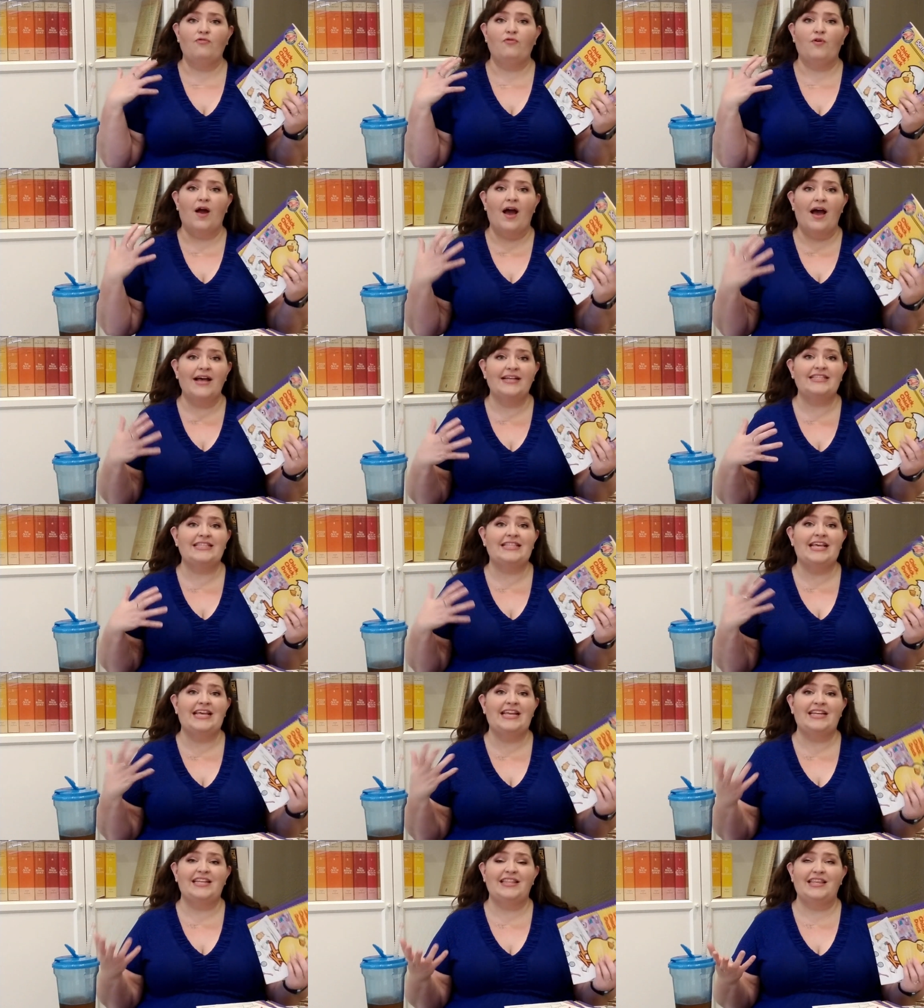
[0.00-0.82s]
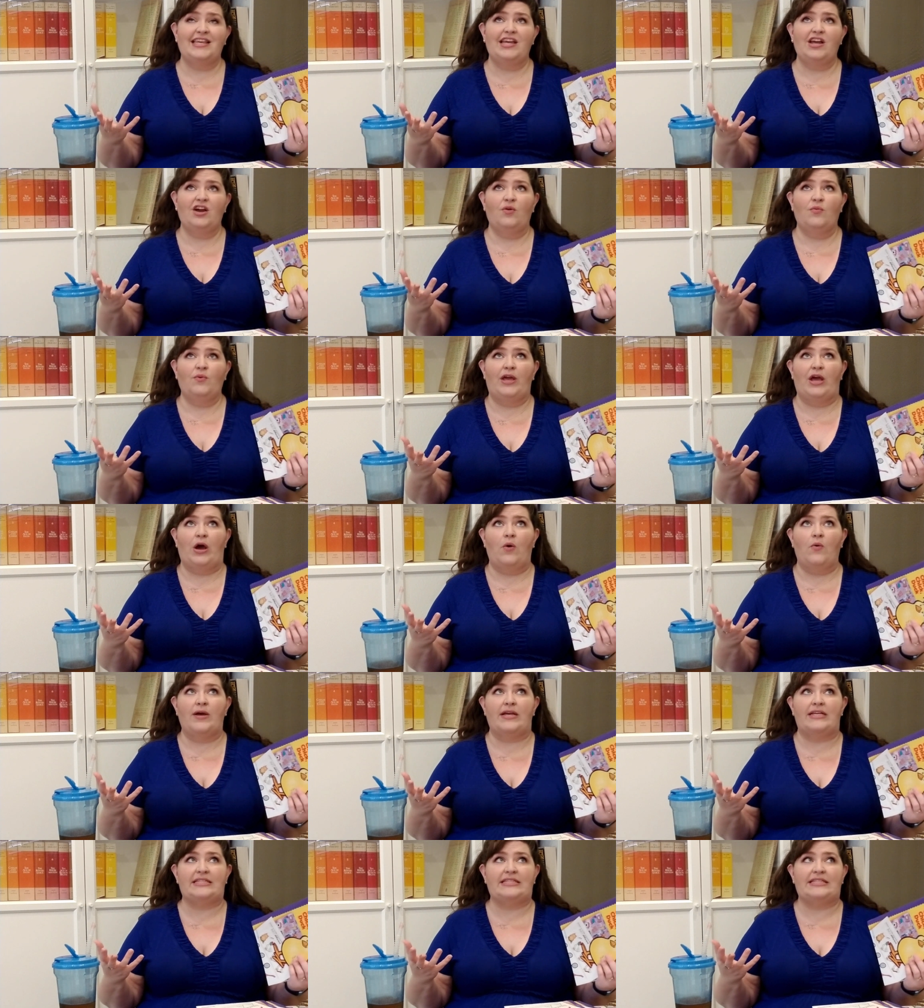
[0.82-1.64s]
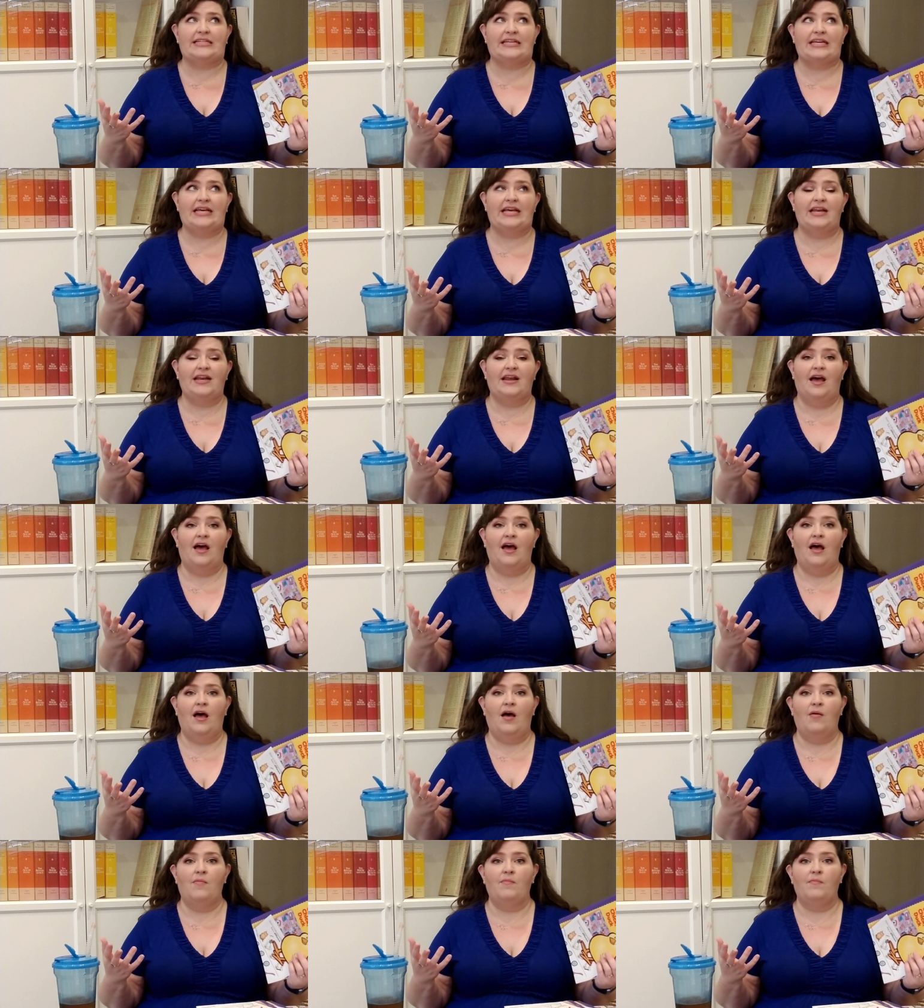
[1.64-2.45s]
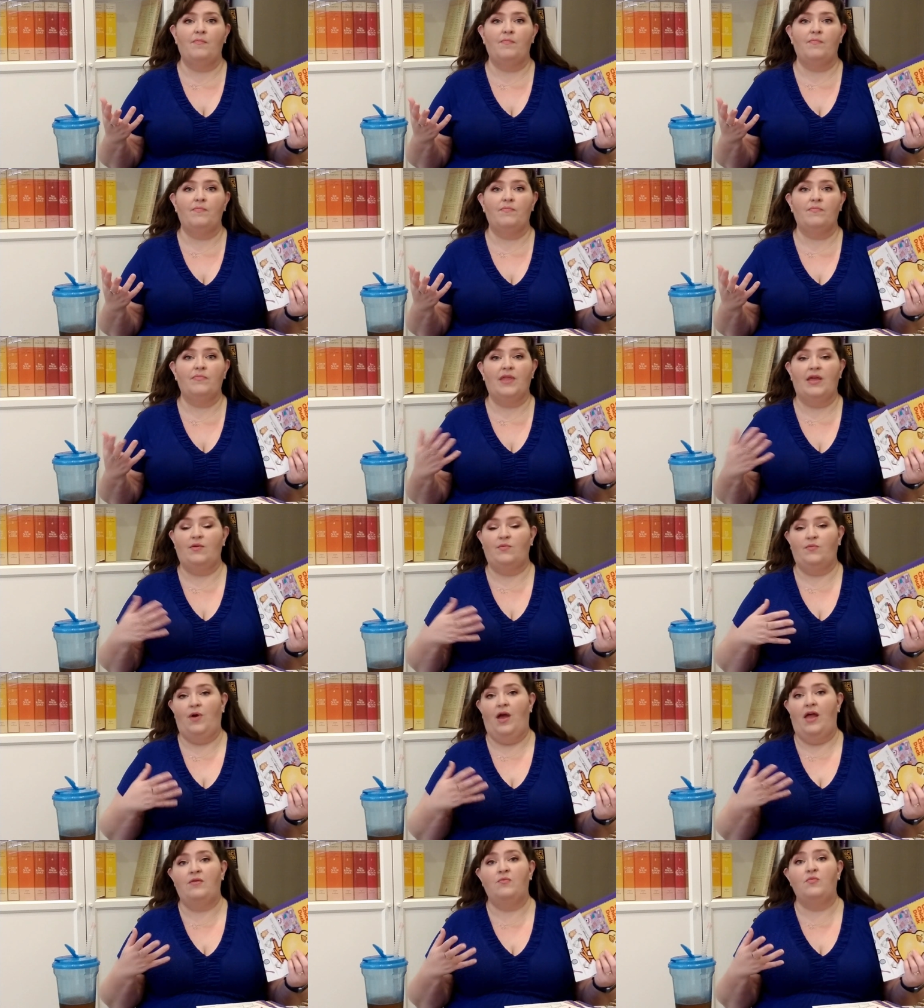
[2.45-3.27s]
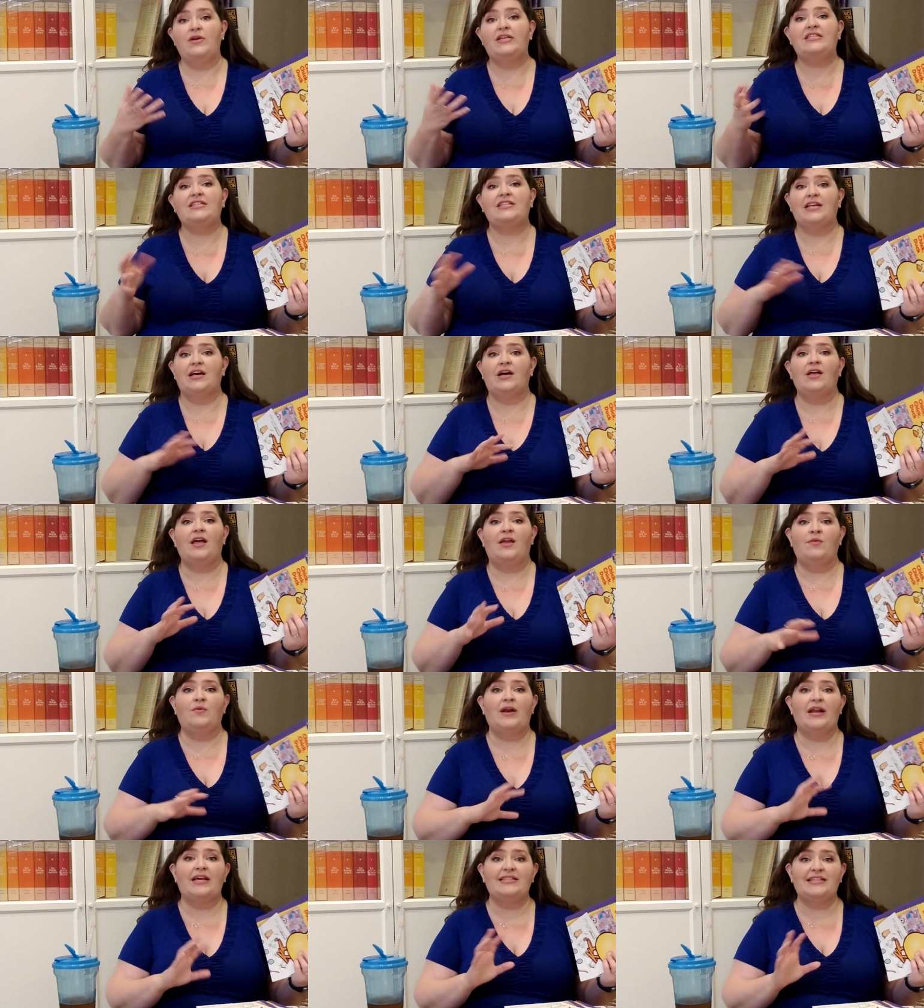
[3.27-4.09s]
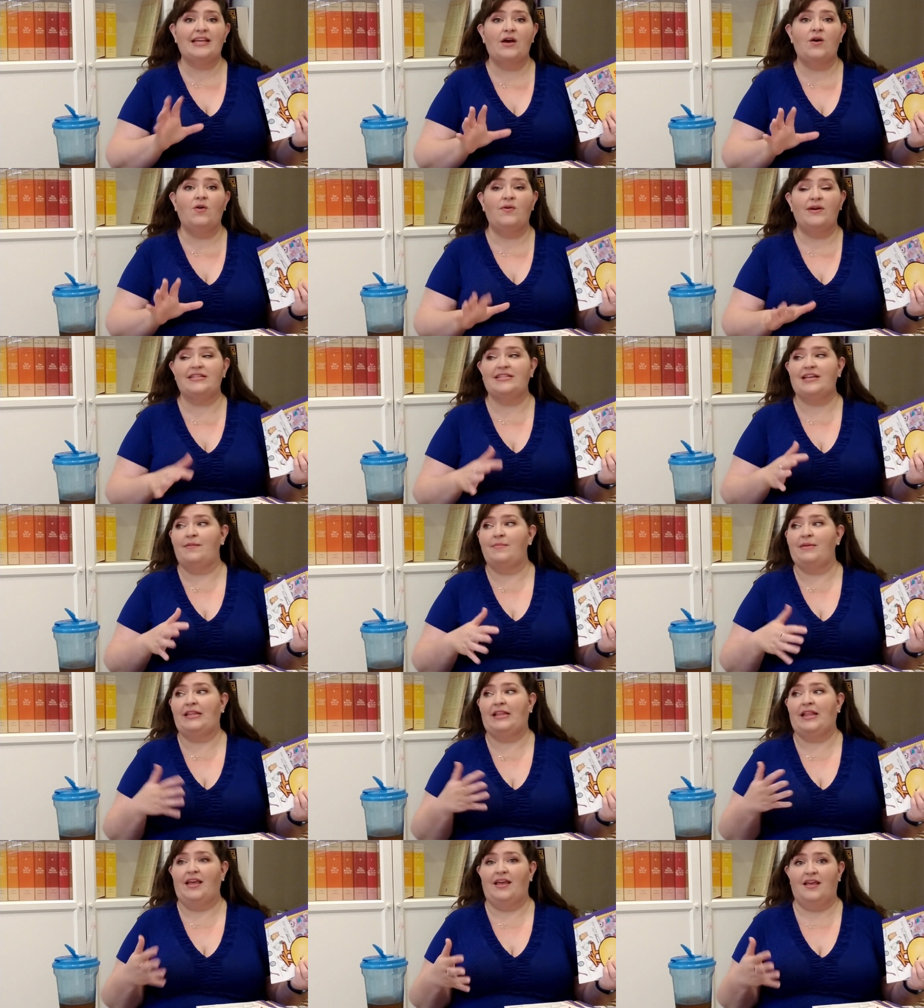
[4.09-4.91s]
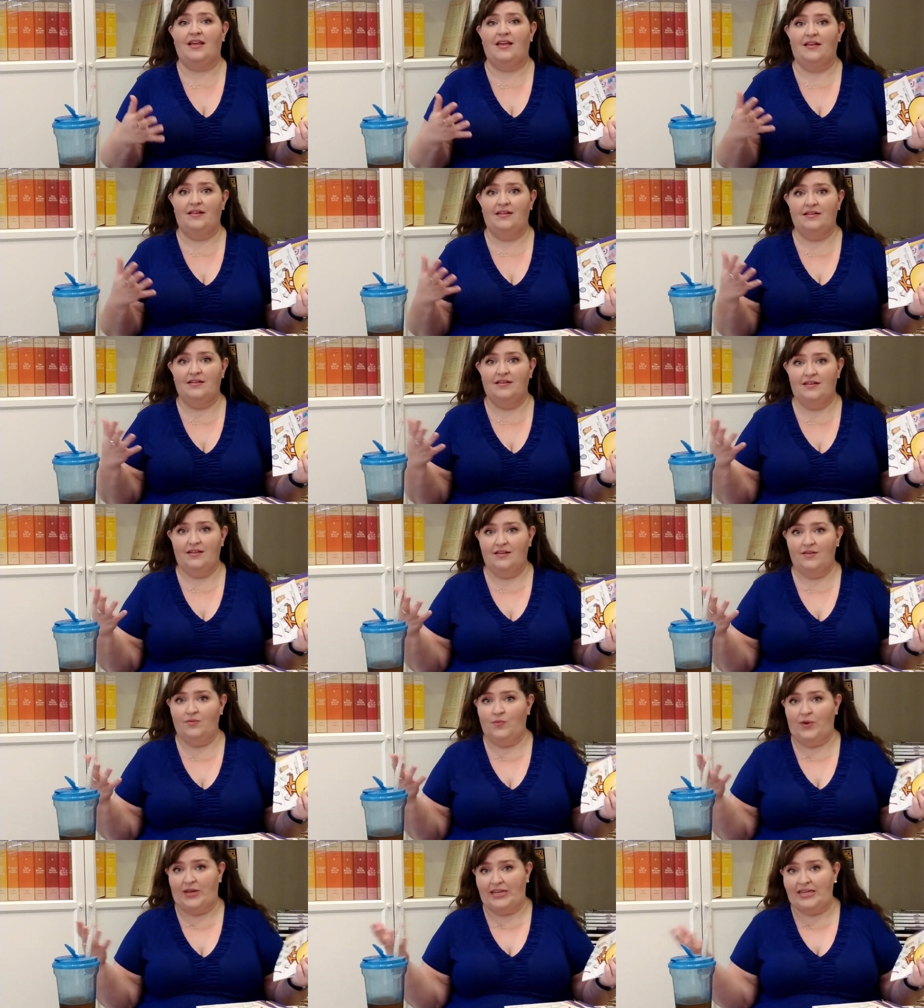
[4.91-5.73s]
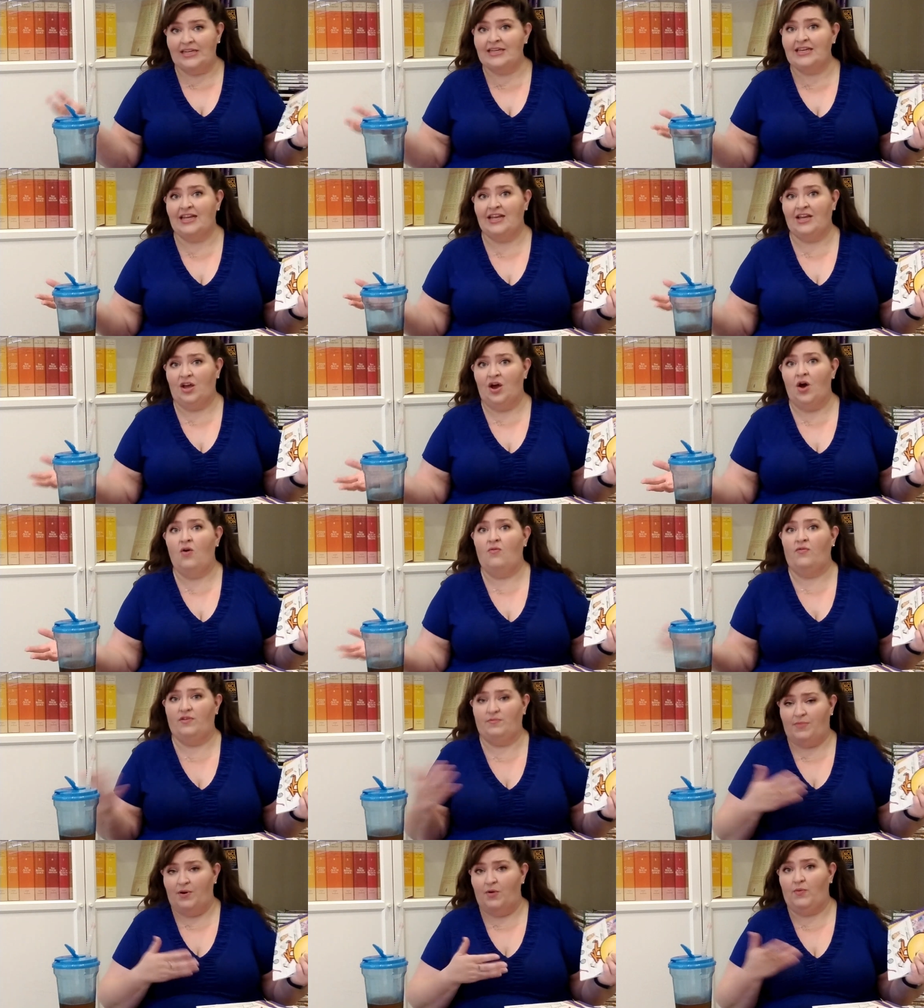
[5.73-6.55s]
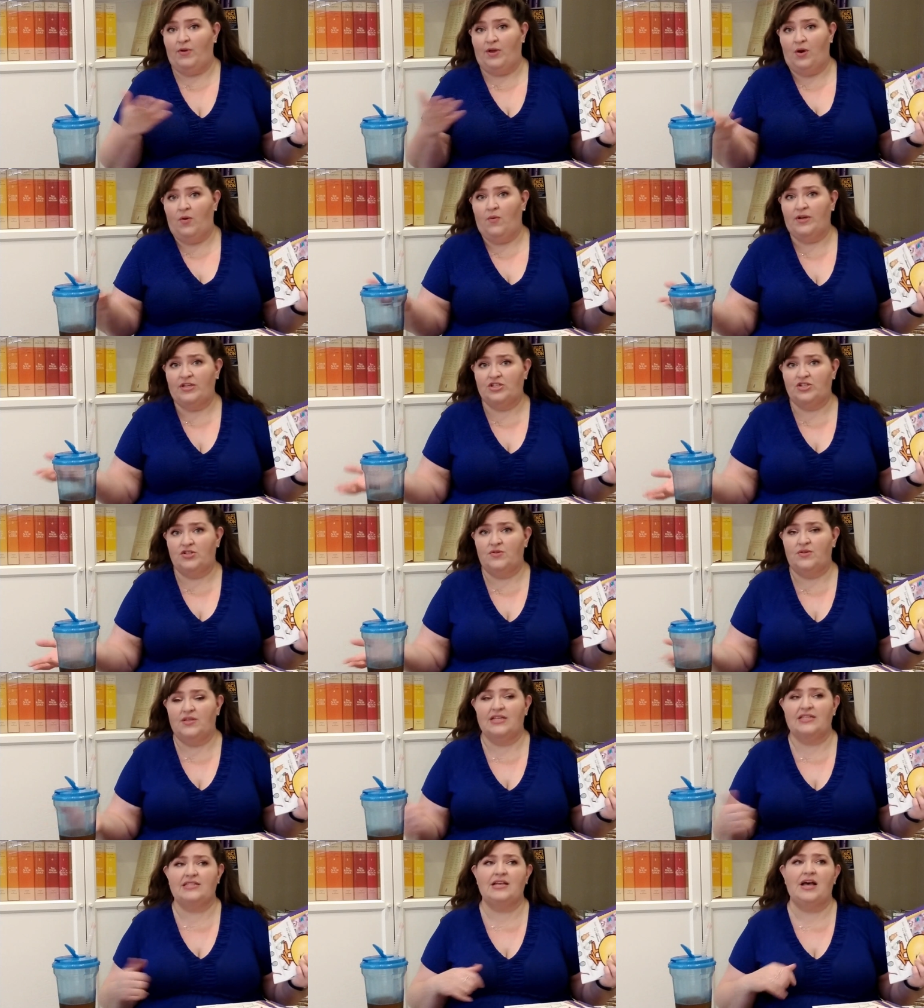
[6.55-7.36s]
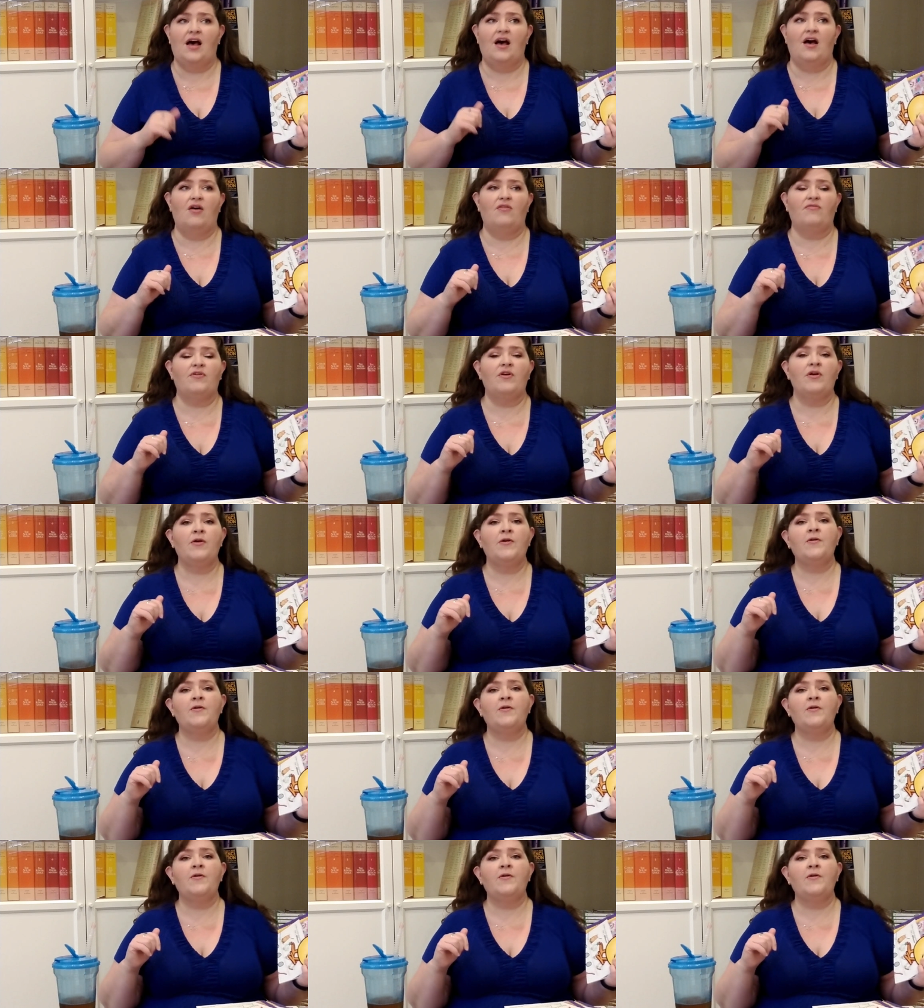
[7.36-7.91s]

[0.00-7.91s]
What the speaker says: for us, the end of the year, we always did, and we still, and when I say always, I mean like, we didn't in COVID, but we always do this of,